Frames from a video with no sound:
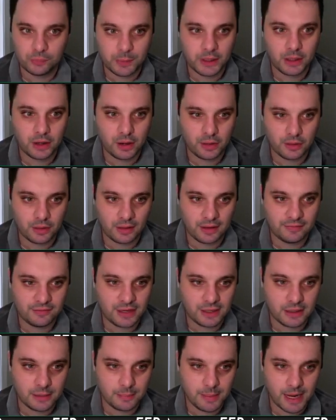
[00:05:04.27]
pick on the
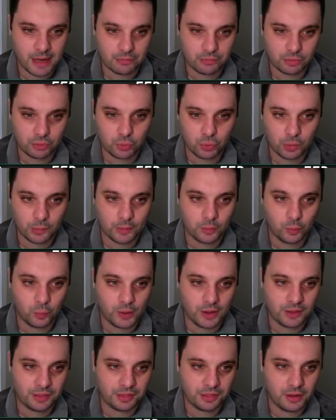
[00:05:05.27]
left-handed Patrick Corbin
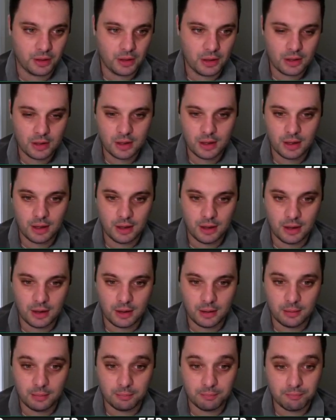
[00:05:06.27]
with
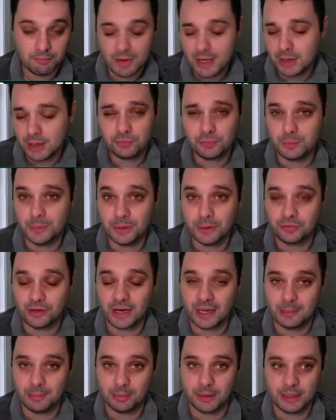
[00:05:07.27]
hitters from either side
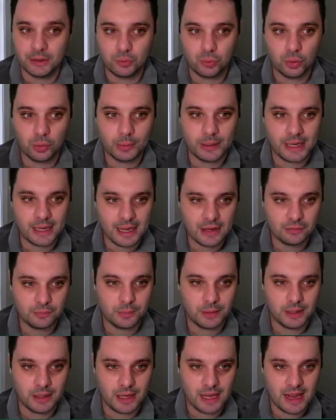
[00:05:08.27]
of the plate. Corbin has
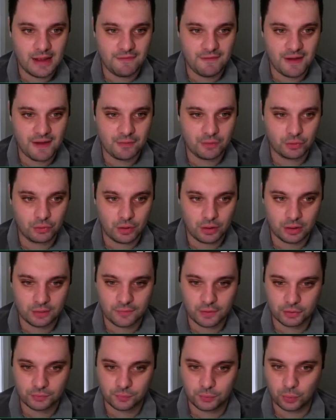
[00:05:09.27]
been a favorite target of
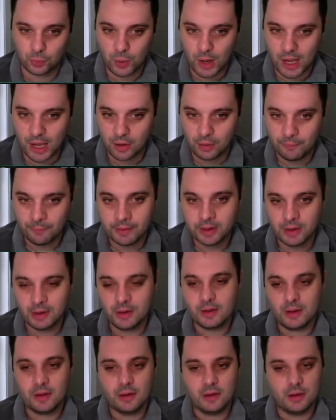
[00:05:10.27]
ours for a while.
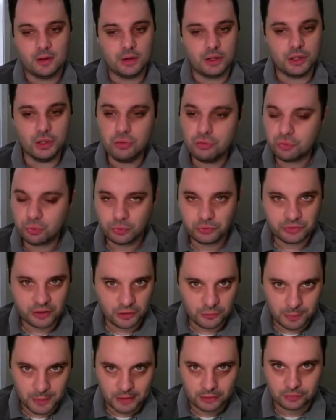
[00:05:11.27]
Usual
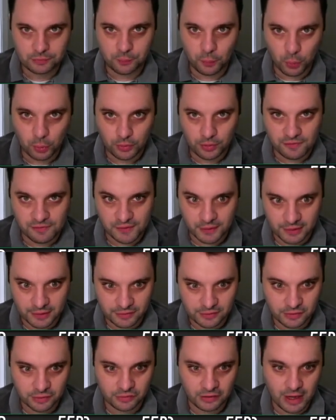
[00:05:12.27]
suspects for the
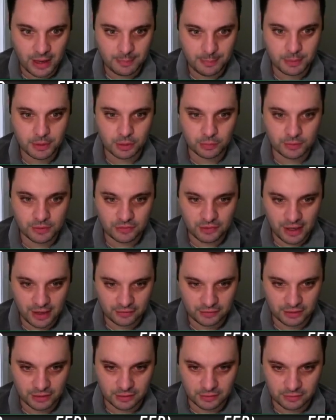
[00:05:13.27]
Phillies at the top here. Rhys
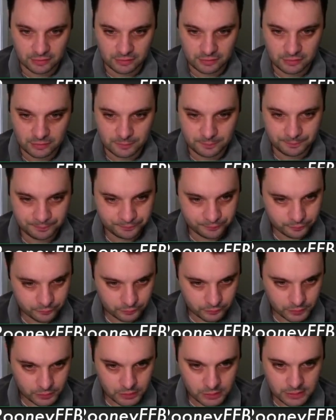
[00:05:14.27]
Hoskins,
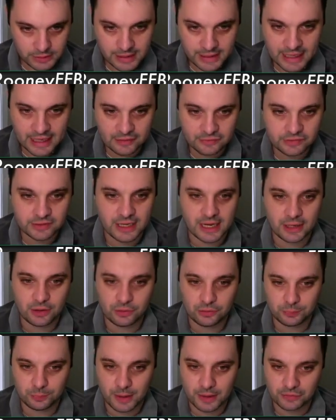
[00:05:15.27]
Nick
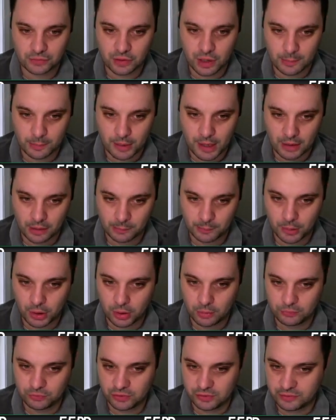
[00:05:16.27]
Castellanos, Bryce Harper, Alec
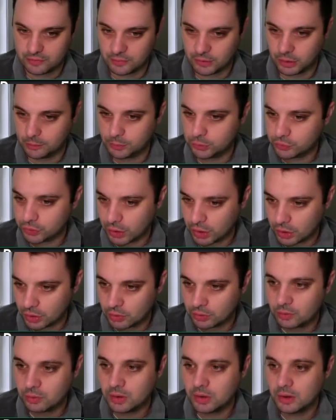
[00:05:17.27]
Bohm, JT
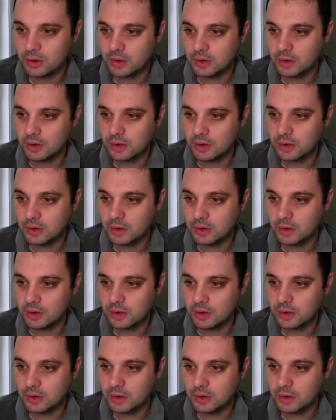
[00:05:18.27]
Realmuto.